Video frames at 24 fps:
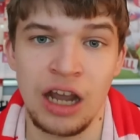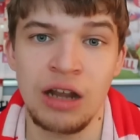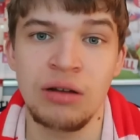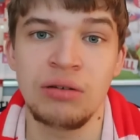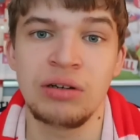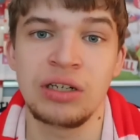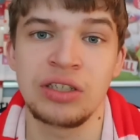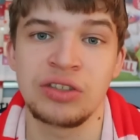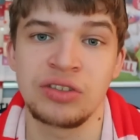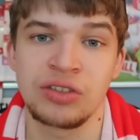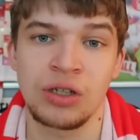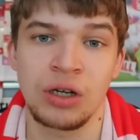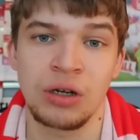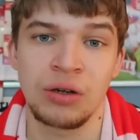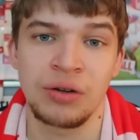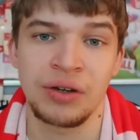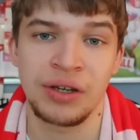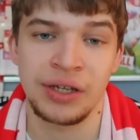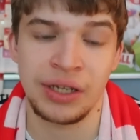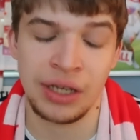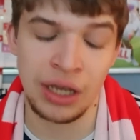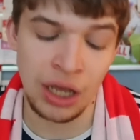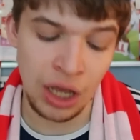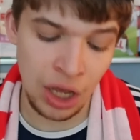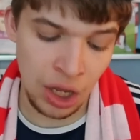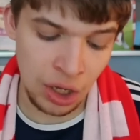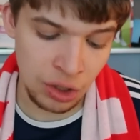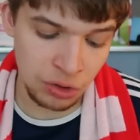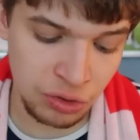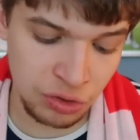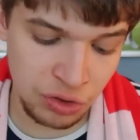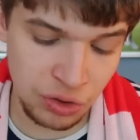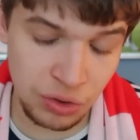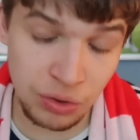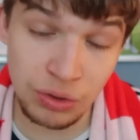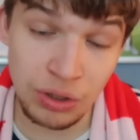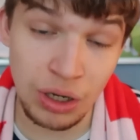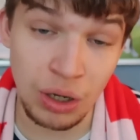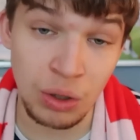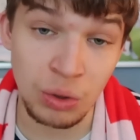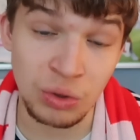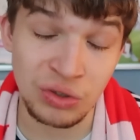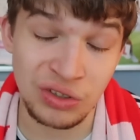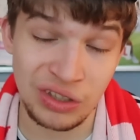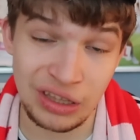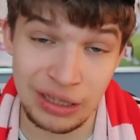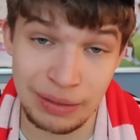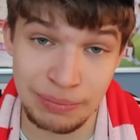only scoring 2
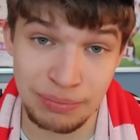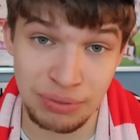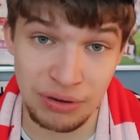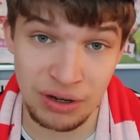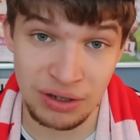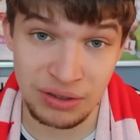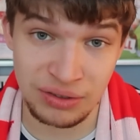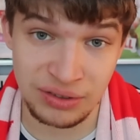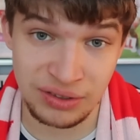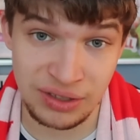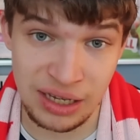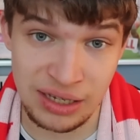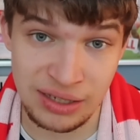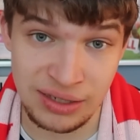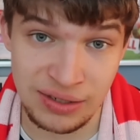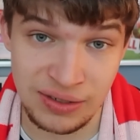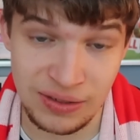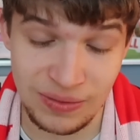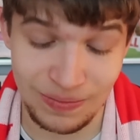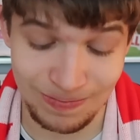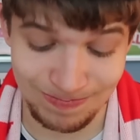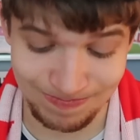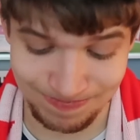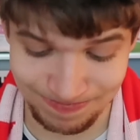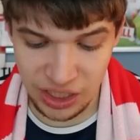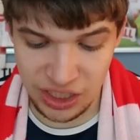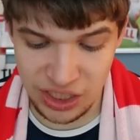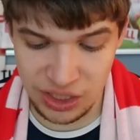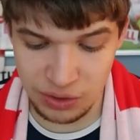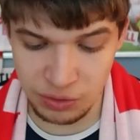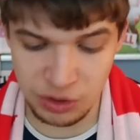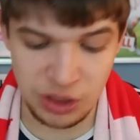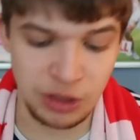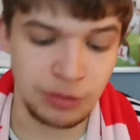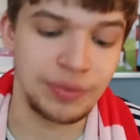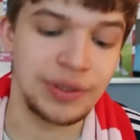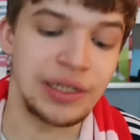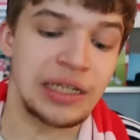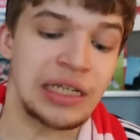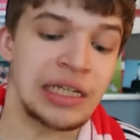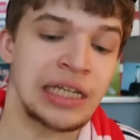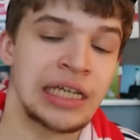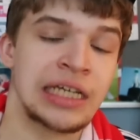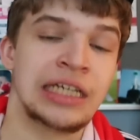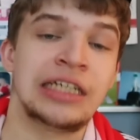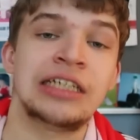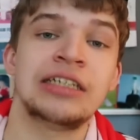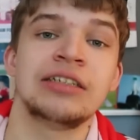goals in the process. This
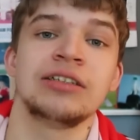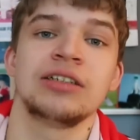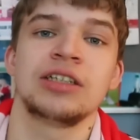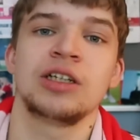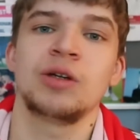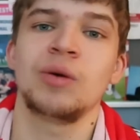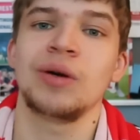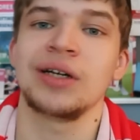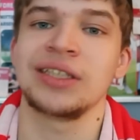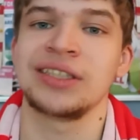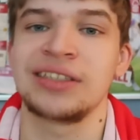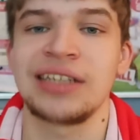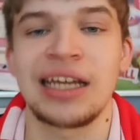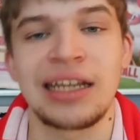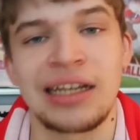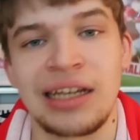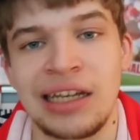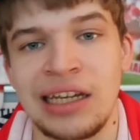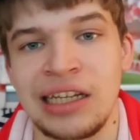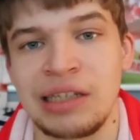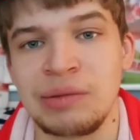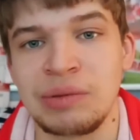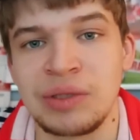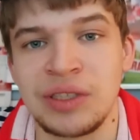ultimately, quite sadly,